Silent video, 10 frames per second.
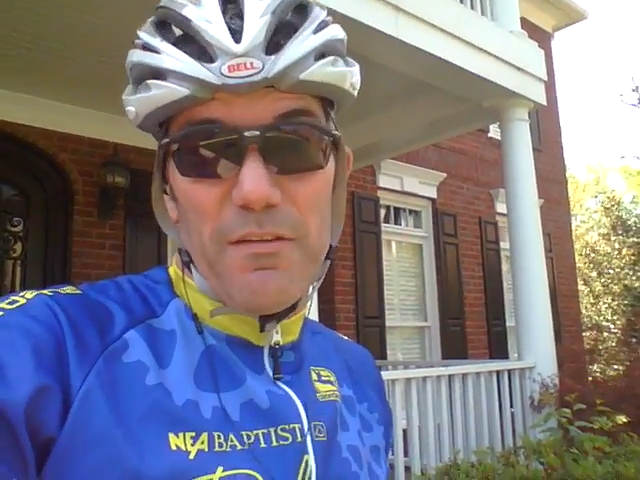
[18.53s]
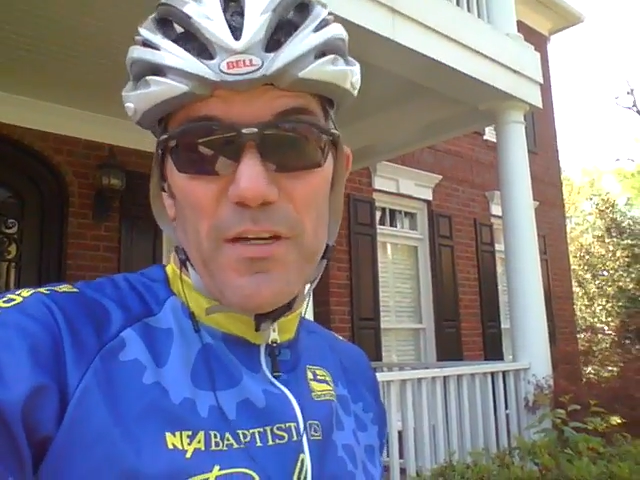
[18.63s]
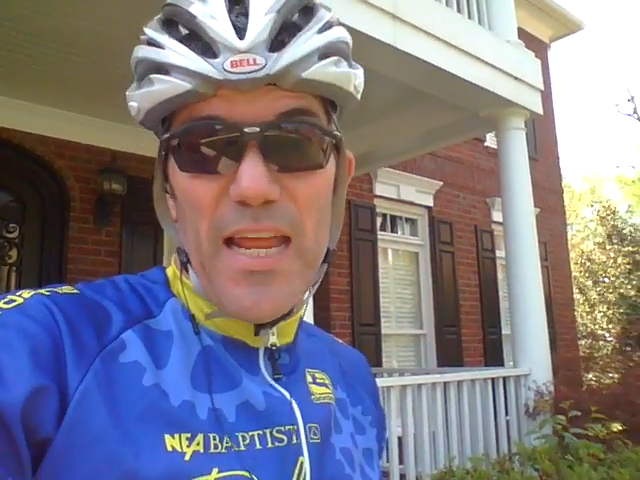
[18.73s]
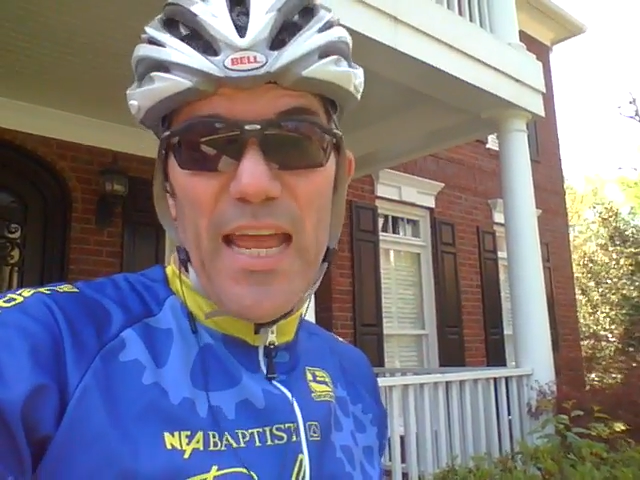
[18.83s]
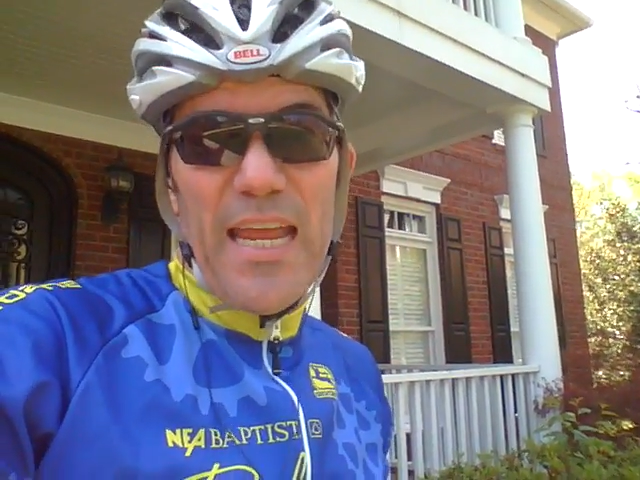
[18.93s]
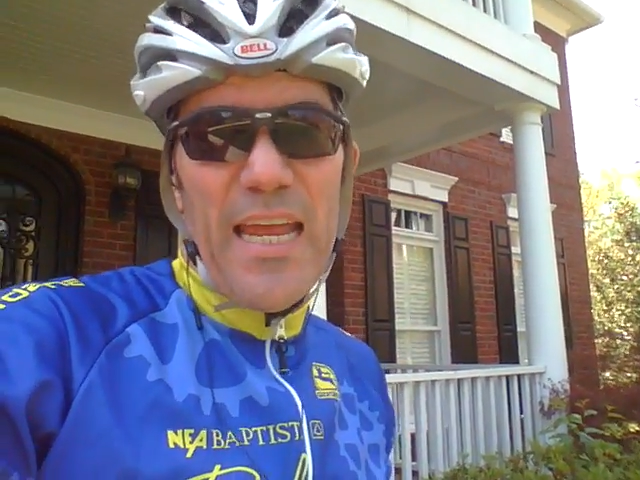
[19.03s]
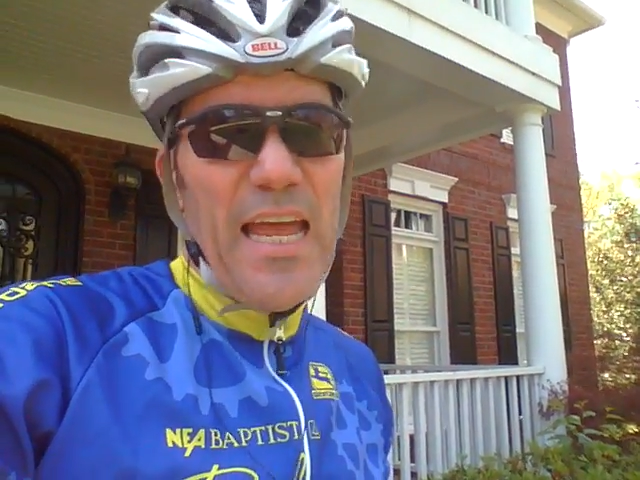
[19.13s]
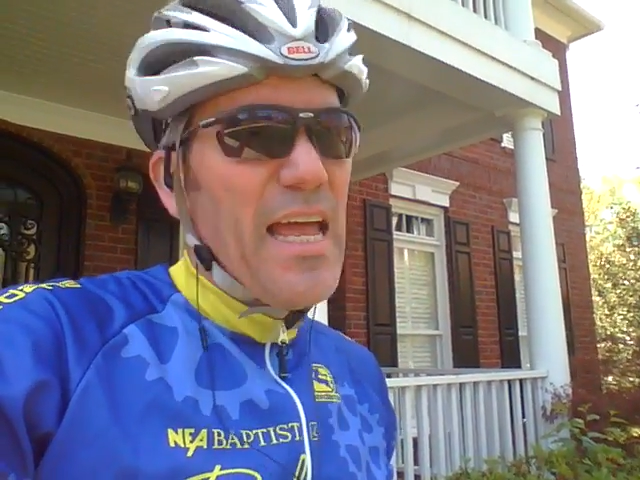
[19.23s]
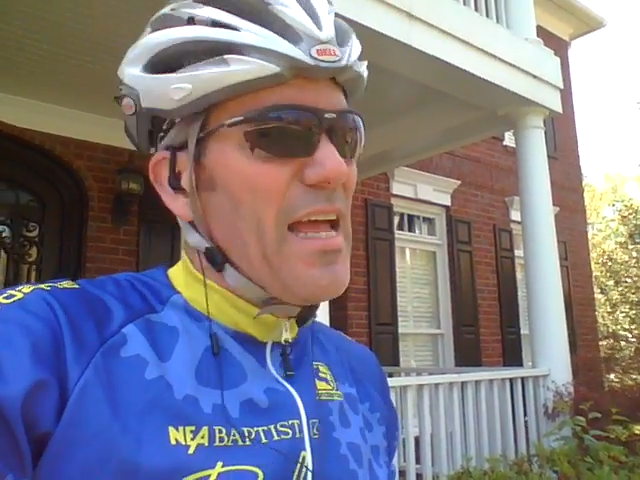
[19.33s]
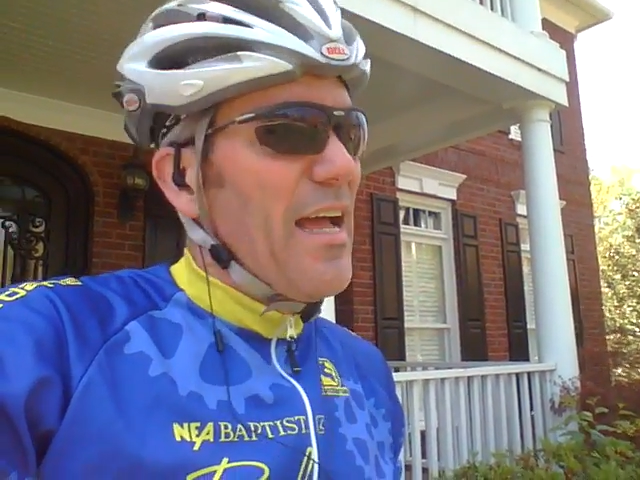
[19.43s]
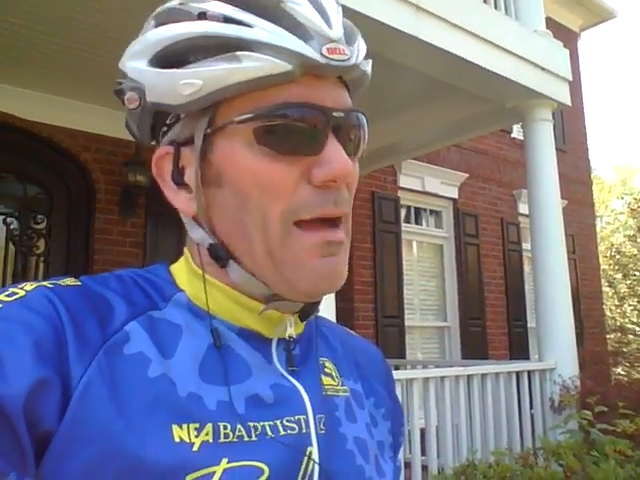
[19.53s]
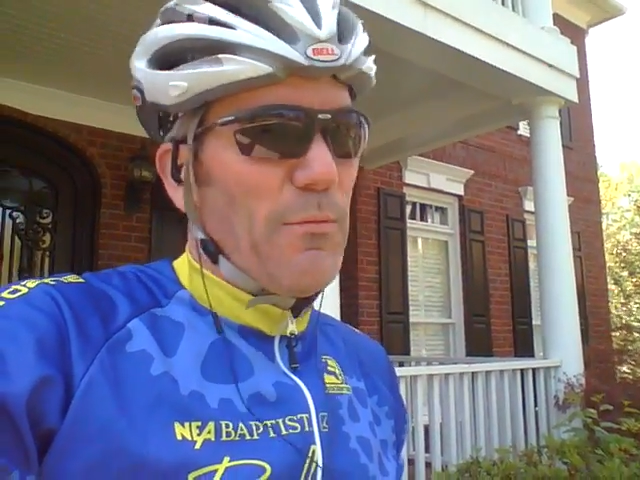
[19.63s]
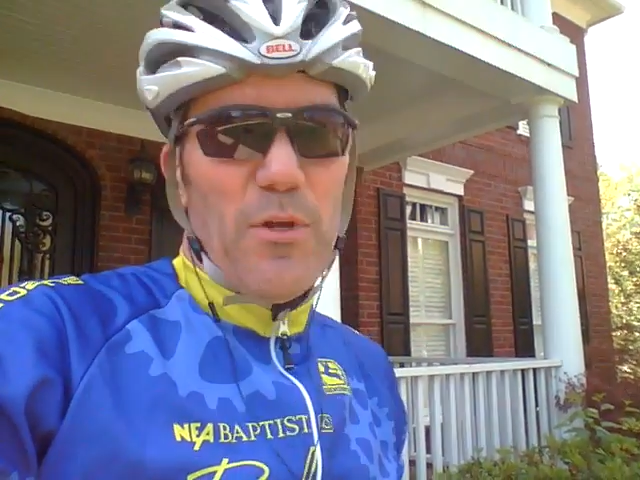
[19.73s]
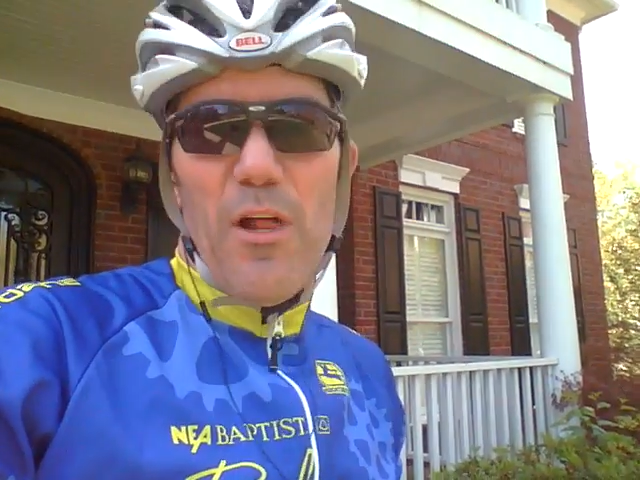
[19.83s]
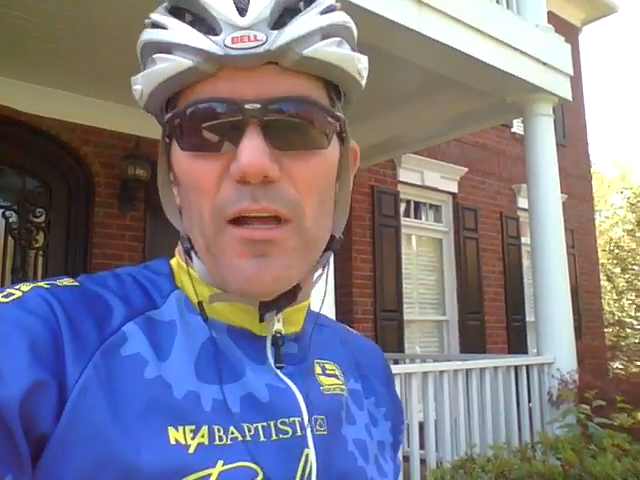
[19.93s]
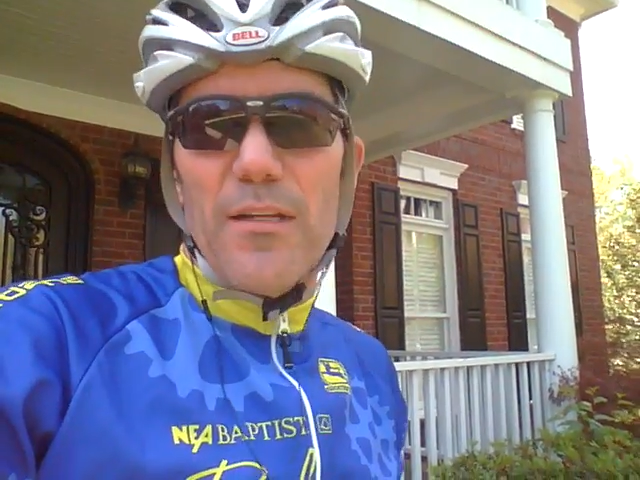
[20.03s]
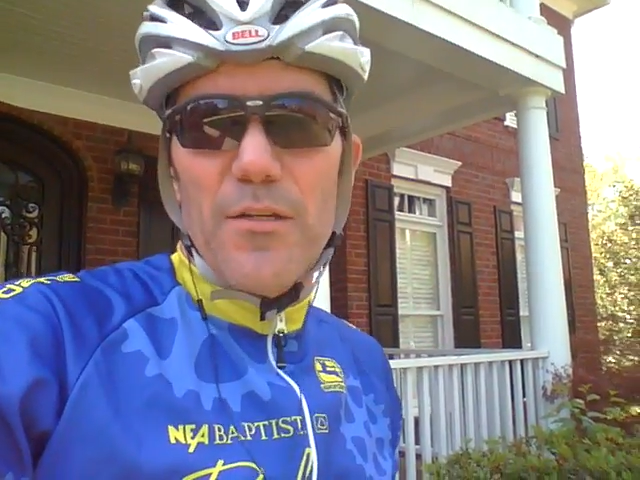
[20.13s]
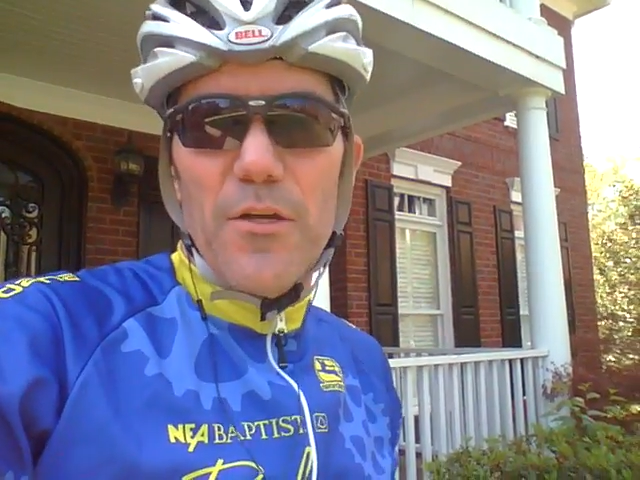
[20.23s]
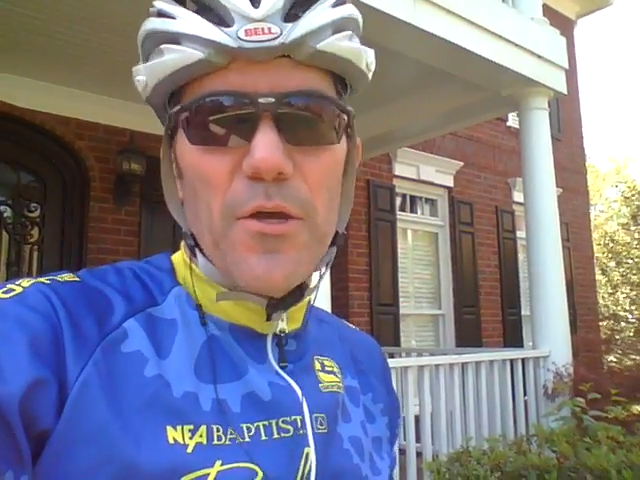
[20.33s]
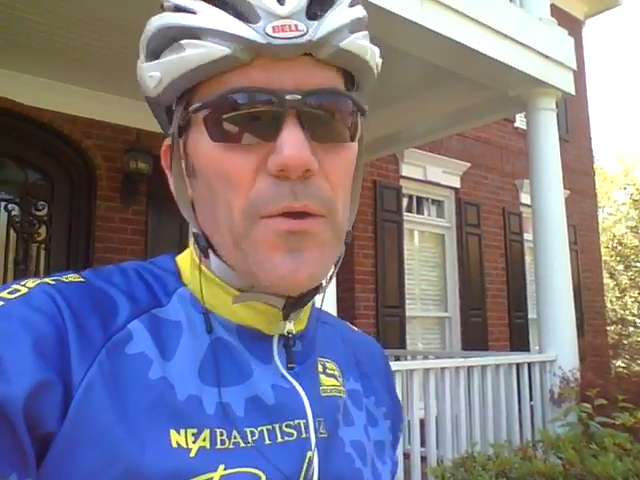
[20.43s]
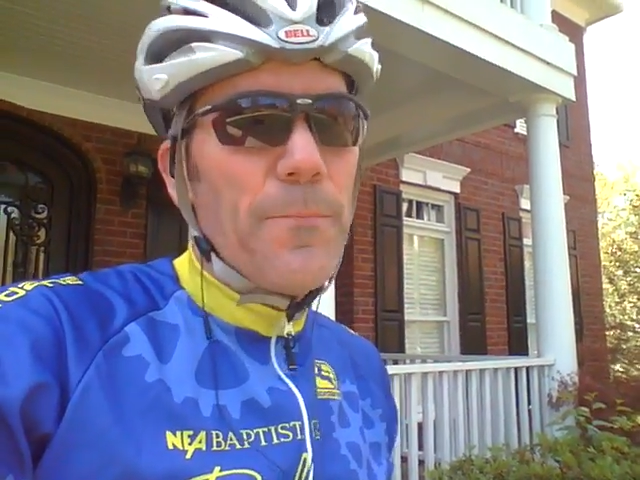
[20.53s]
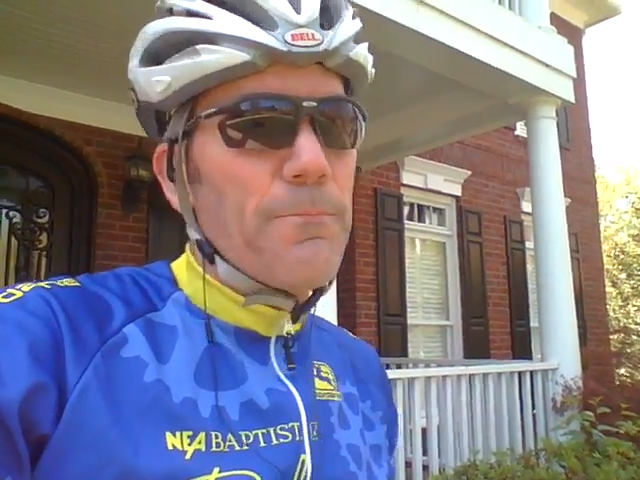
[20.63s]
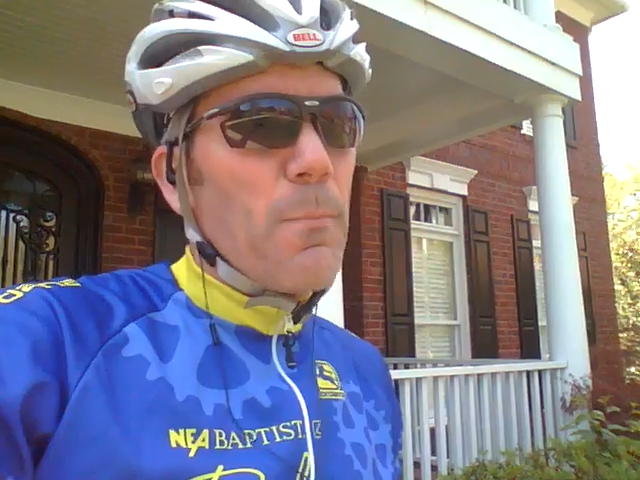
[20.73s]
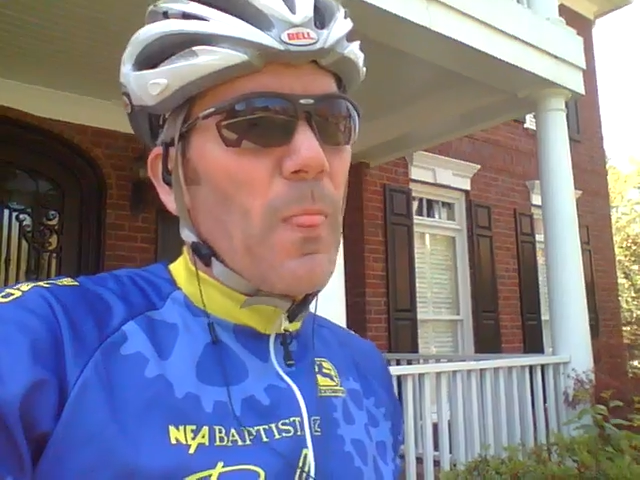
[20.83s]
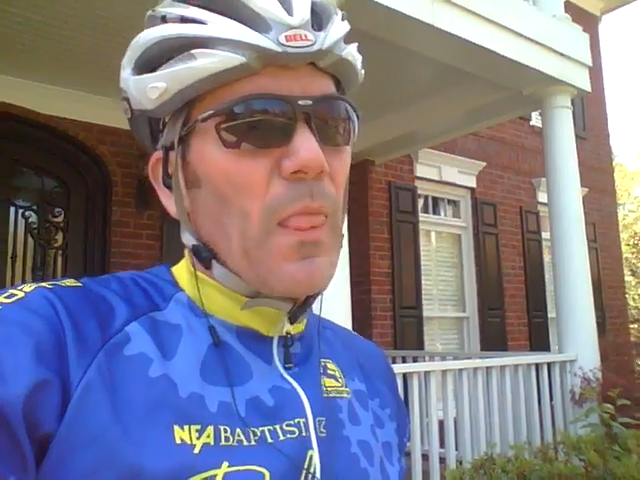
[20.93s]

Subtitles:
myself every day. I'm doing all I can do